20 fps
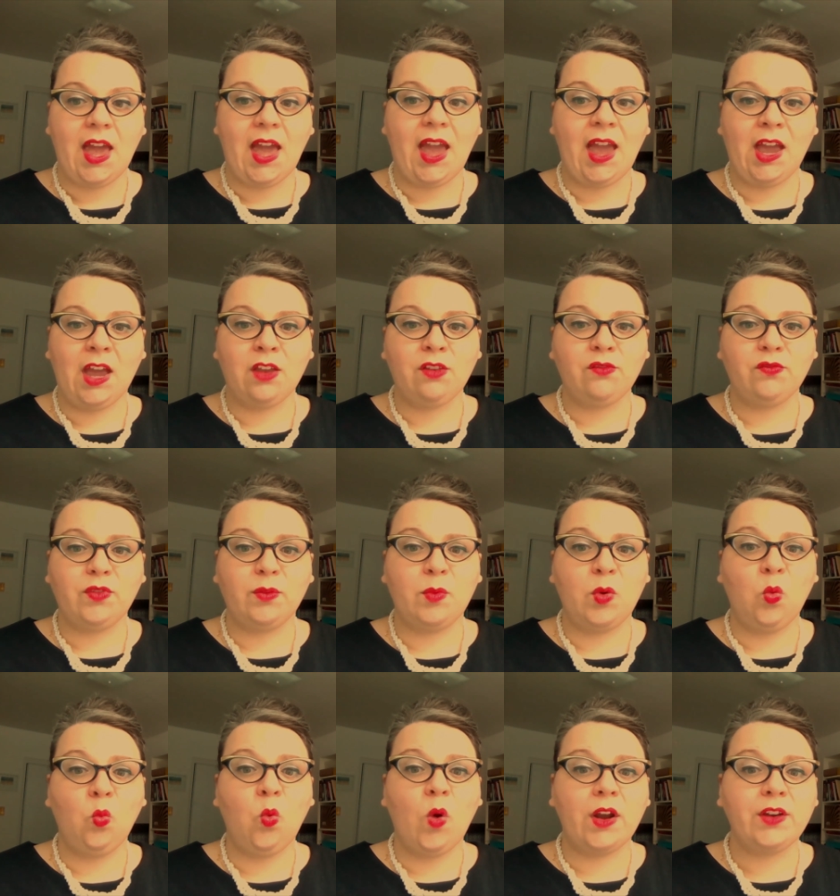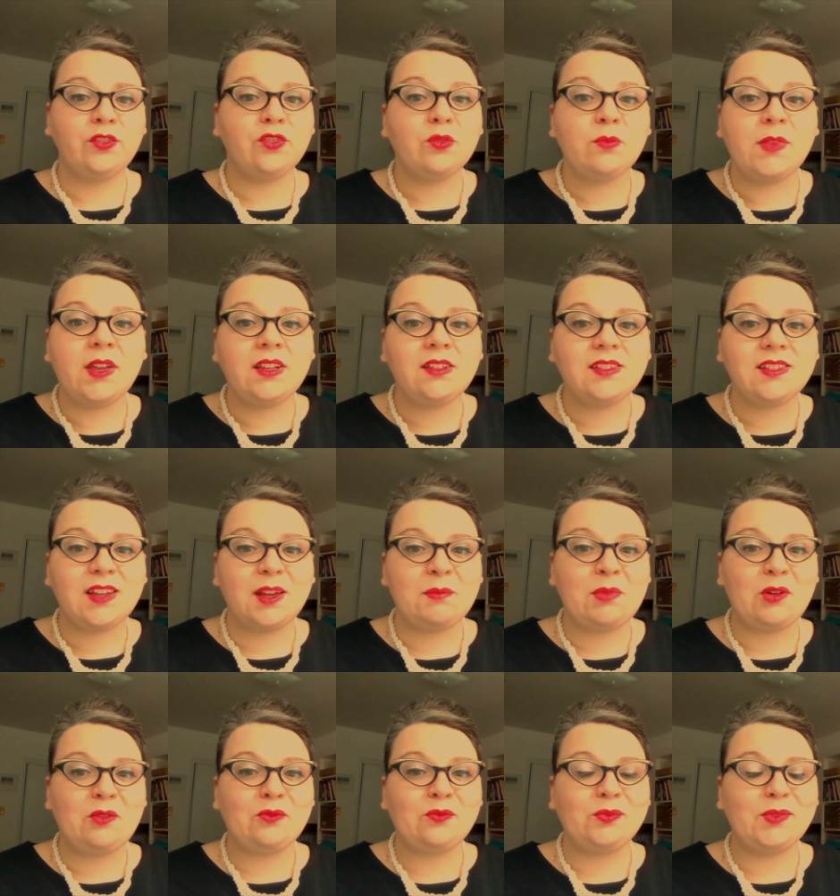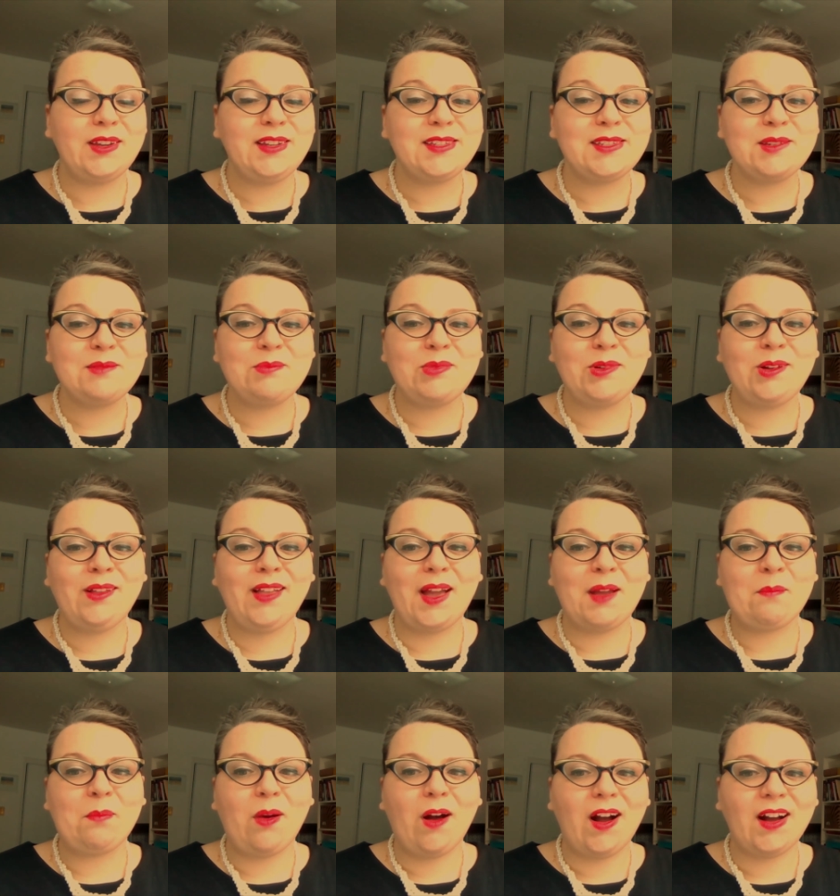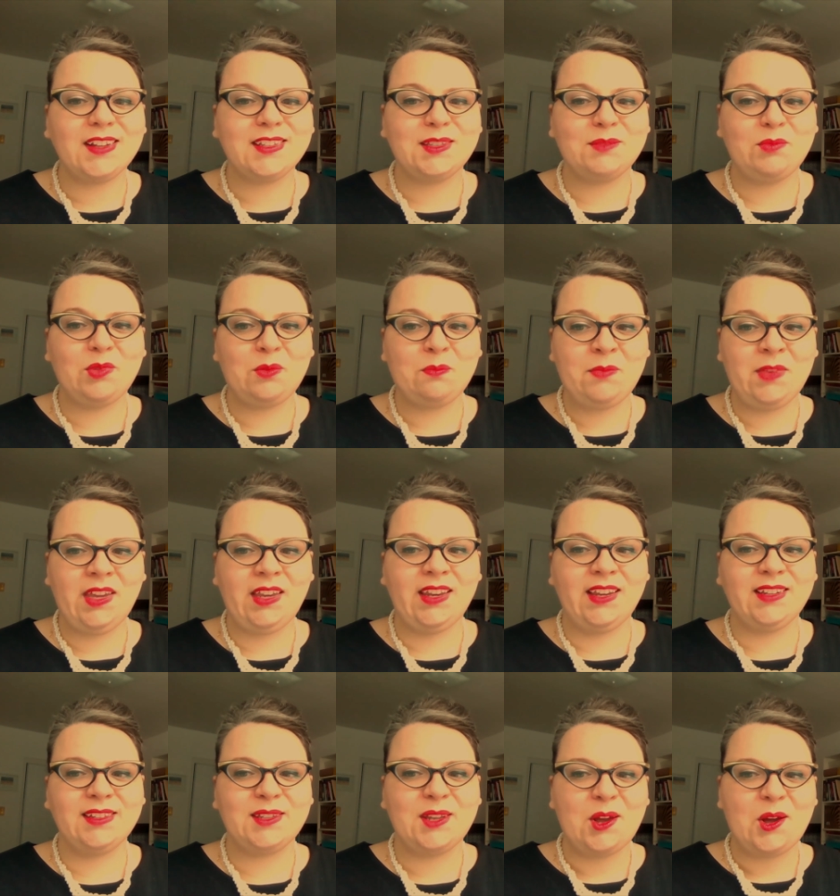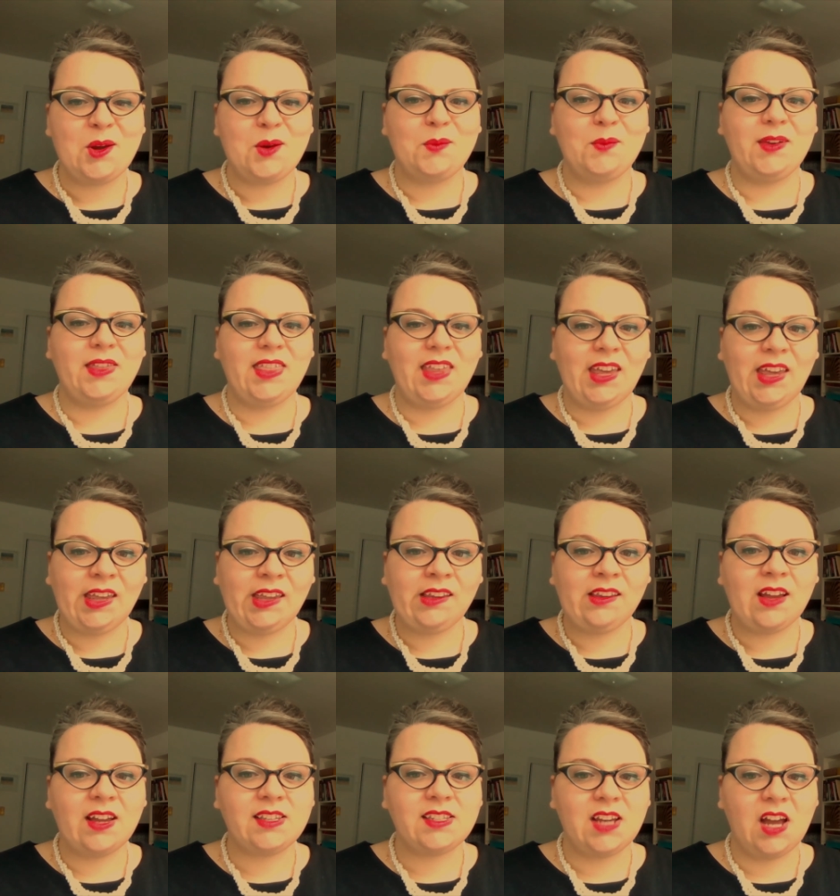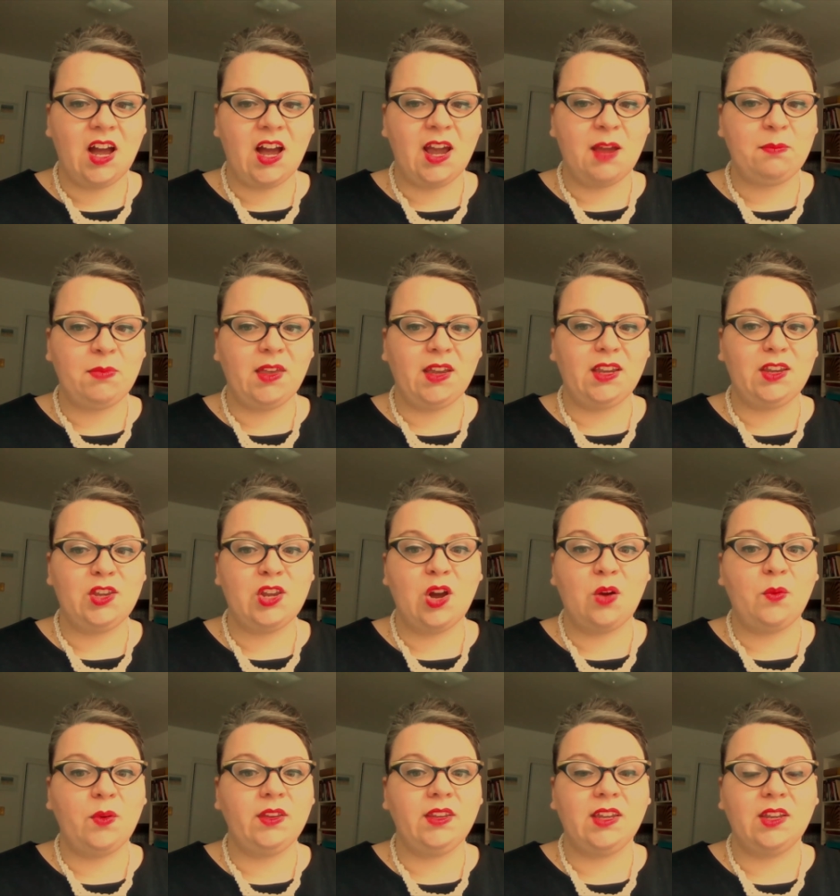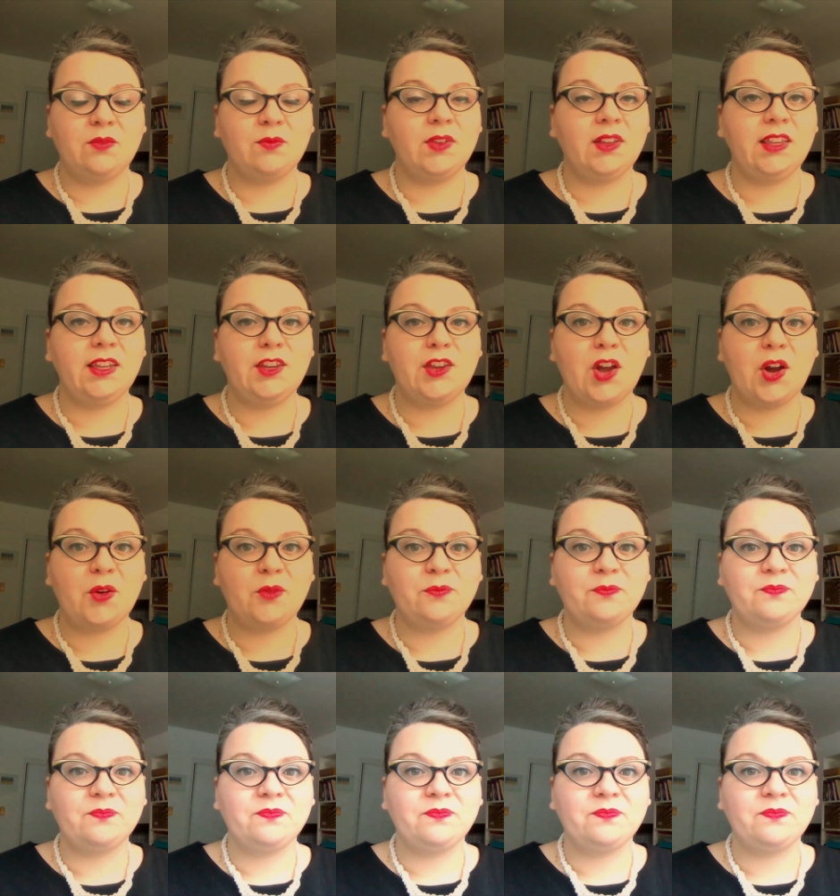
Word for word: and from a wonderment about reasonable and possible meanings within a time that no one can really know.